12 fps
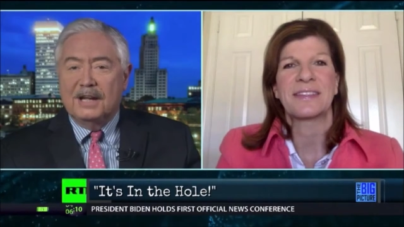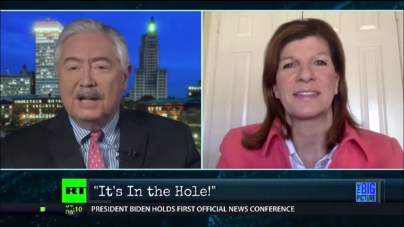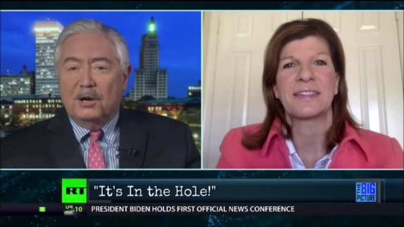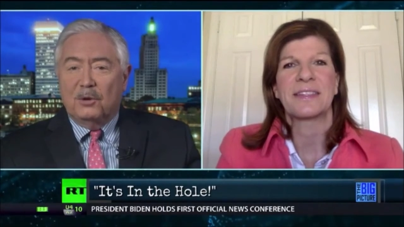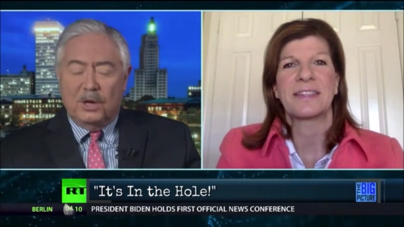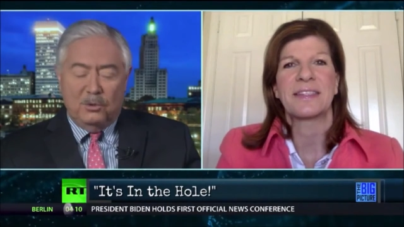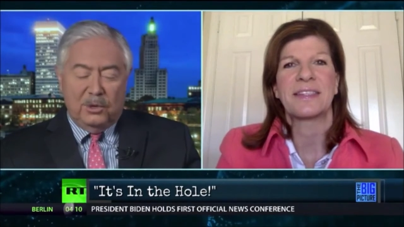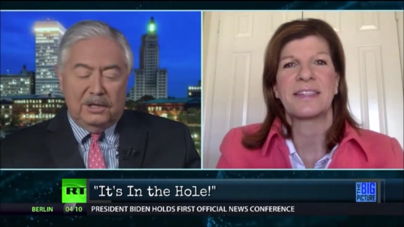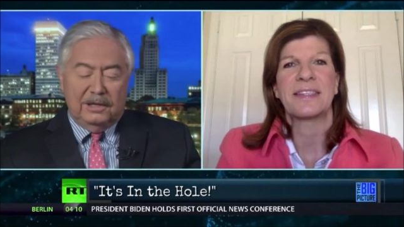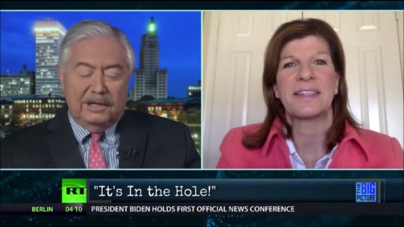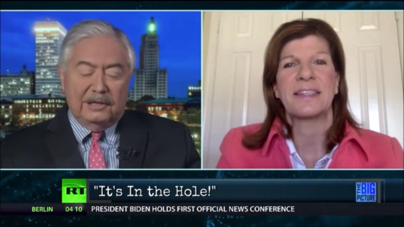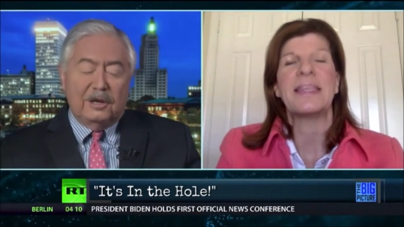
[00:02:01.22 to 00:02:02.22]
Speaker 1: We will uh,
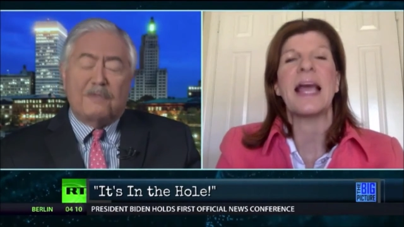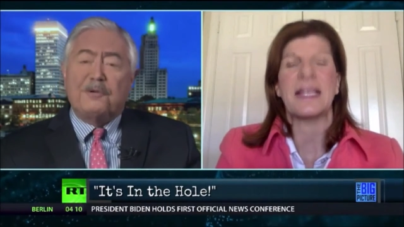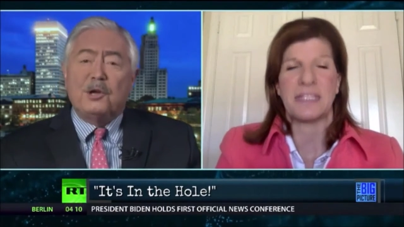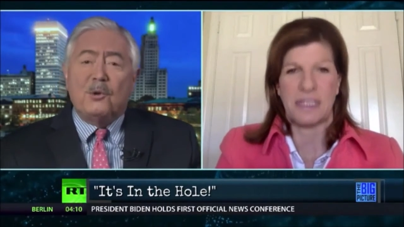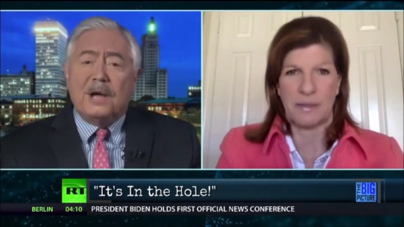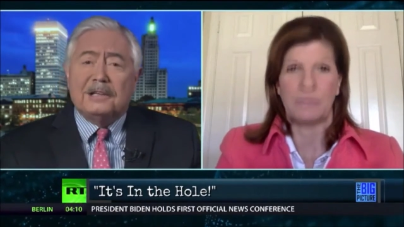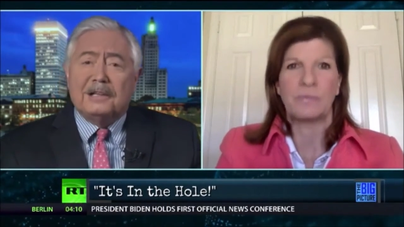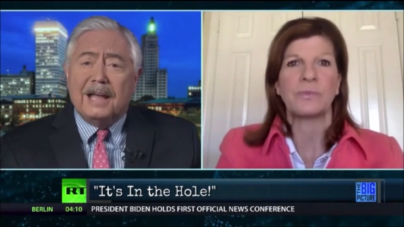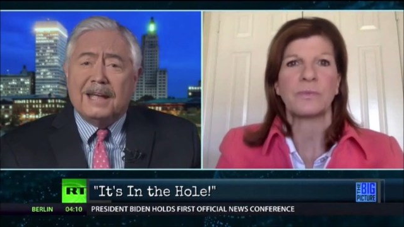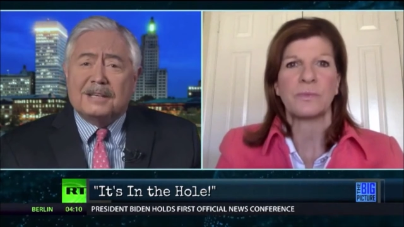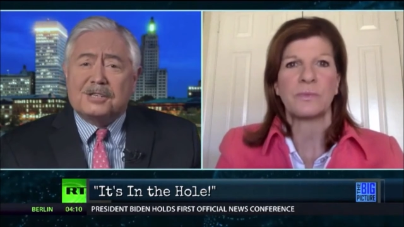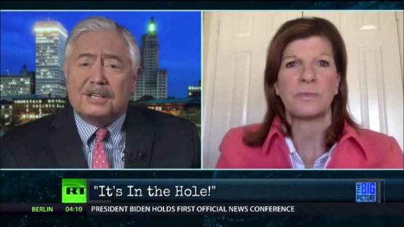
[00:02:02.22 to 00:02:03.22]
look yes. for you on the links.
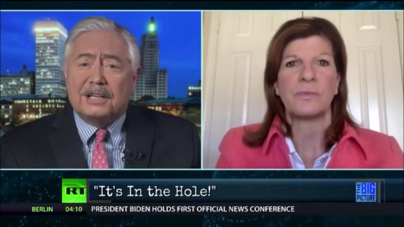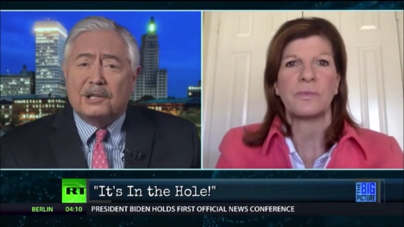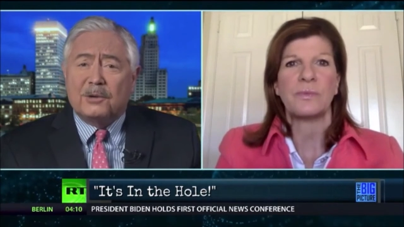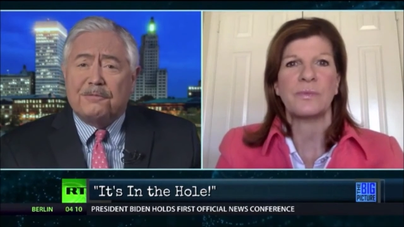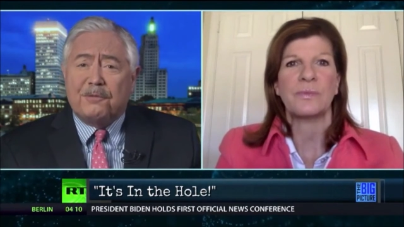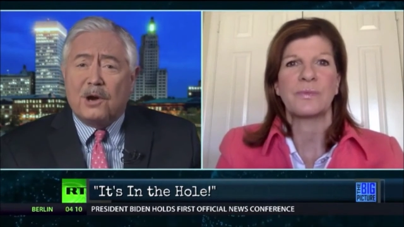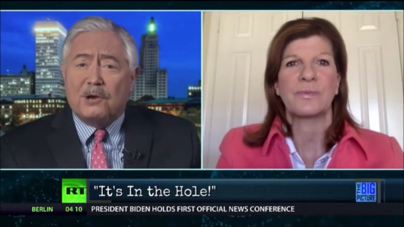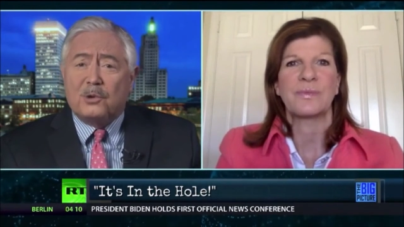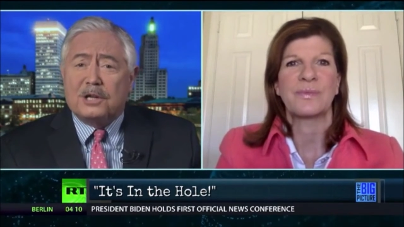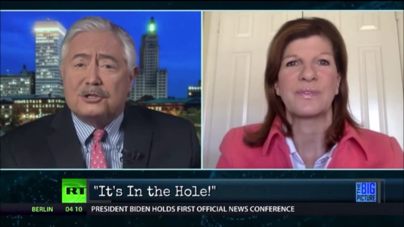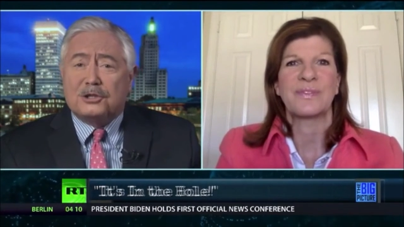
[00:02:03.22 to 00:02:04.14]
Hillary Fordwich,